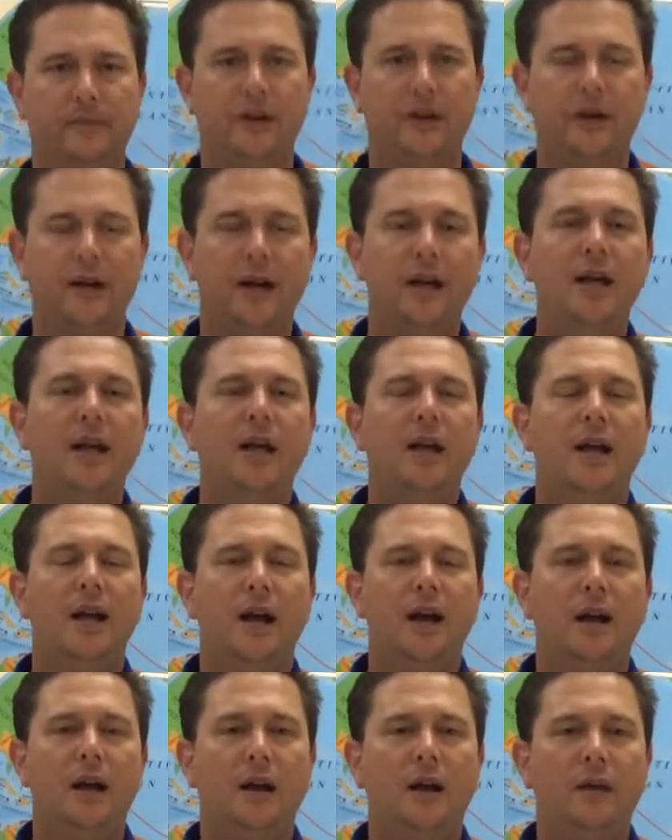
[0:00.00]
Okay.
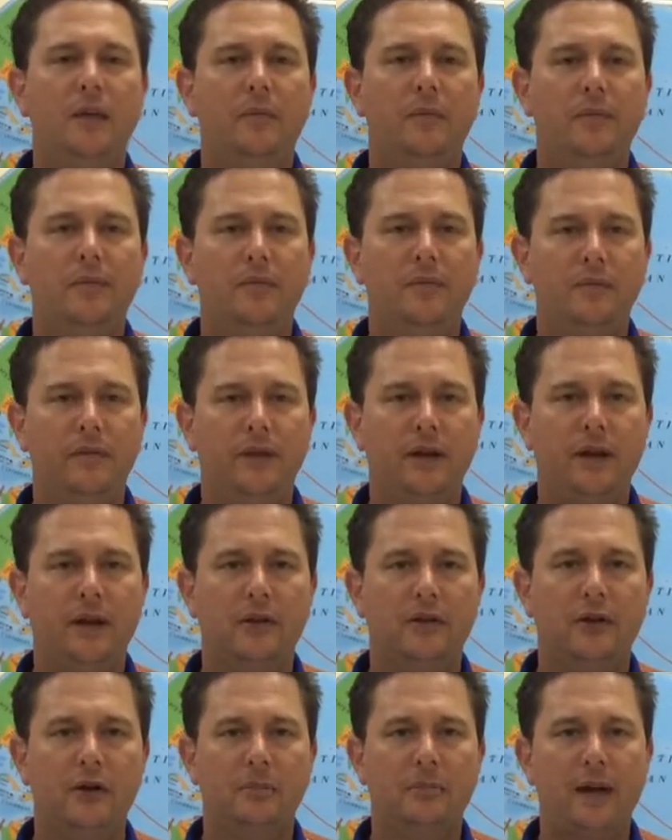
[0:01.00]
The
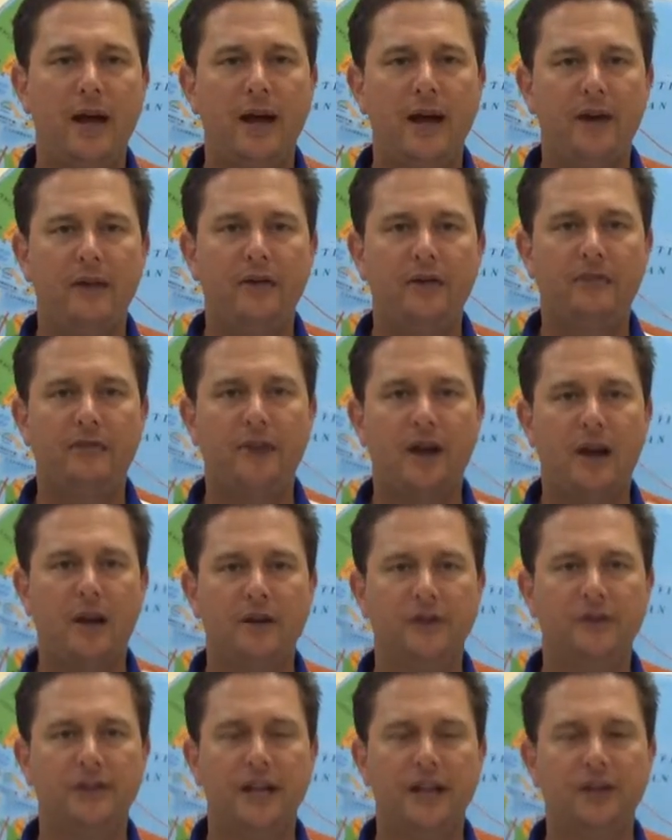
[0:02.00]
other pattern of
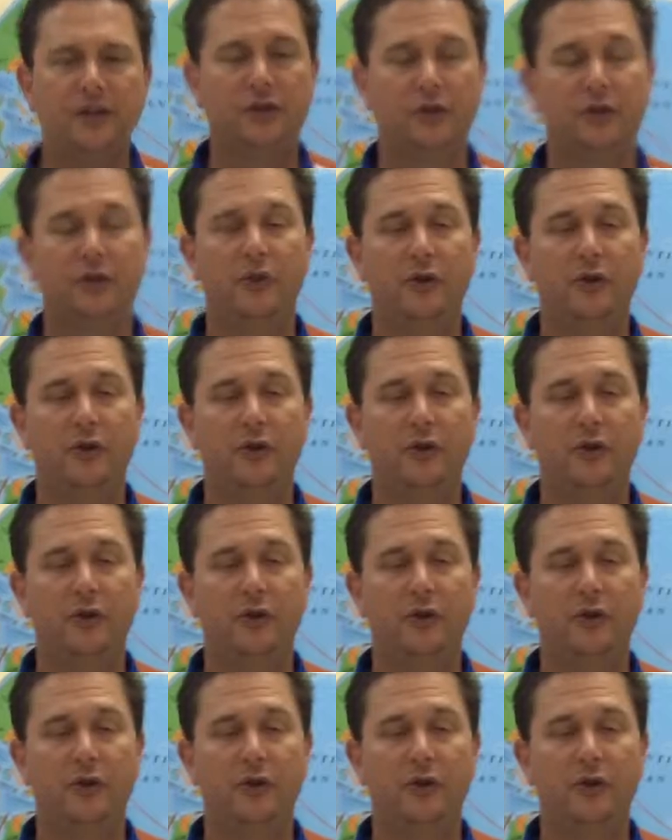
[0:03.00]
colonization,